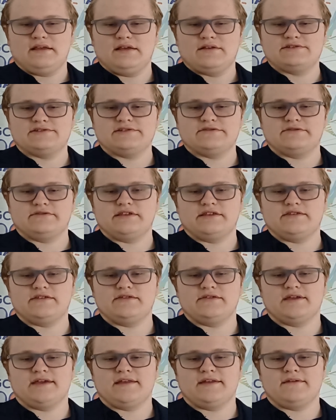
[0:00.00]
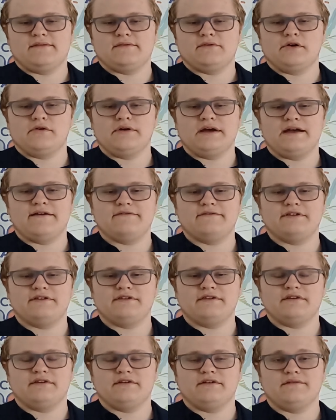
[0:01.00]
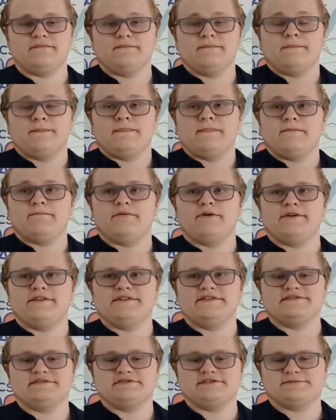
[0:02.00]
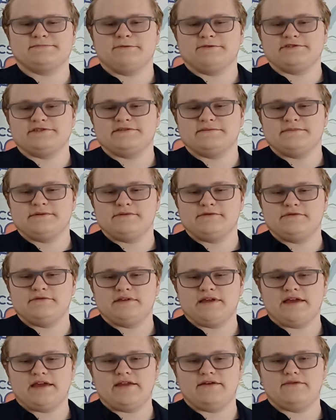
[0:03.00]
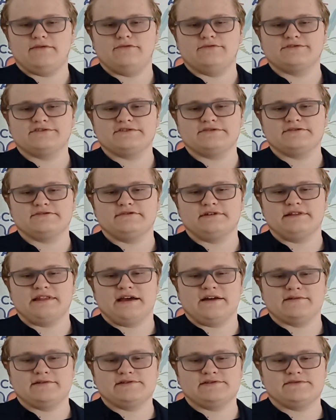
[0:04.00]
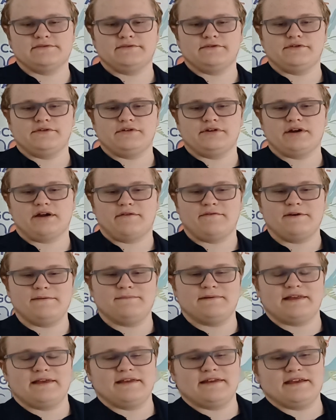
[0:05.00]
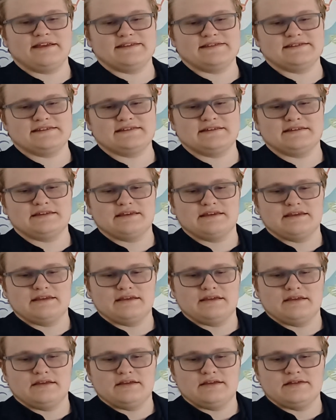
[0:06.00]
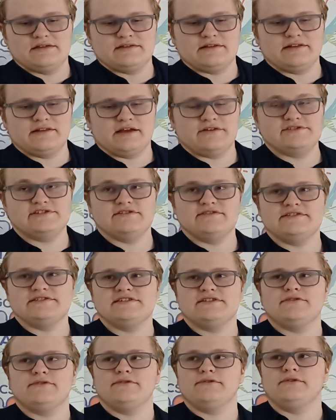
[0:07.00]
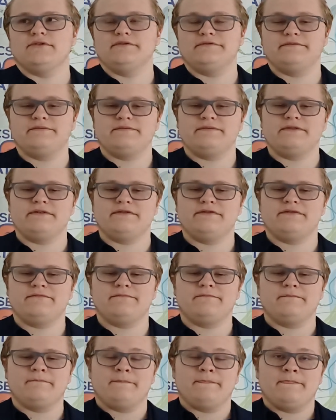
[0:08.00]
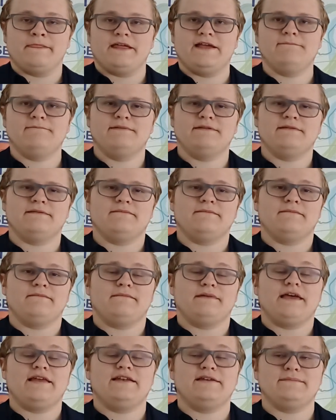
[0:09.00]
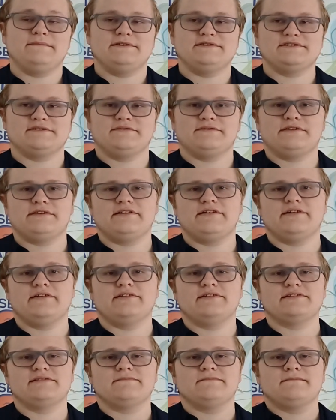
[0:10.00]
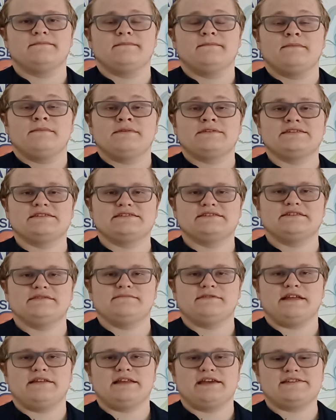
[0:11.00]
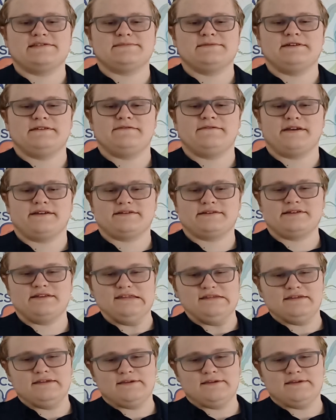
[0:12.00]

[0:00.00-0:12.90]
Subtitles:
so that you can go after the parties responsible, and also allows for a recovery plan, as it allows you to see all of the elements of the system that has been affected.